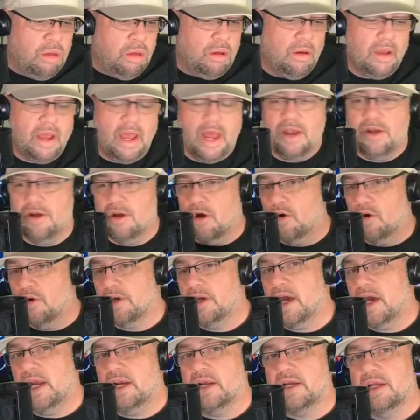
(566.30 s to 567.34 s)
and knowing
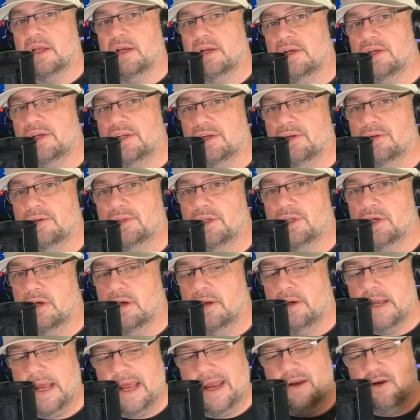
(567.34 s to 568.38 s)
how to get a deal
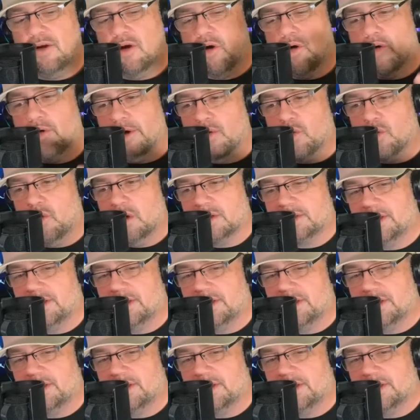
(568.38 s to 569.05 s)
done and knowing what's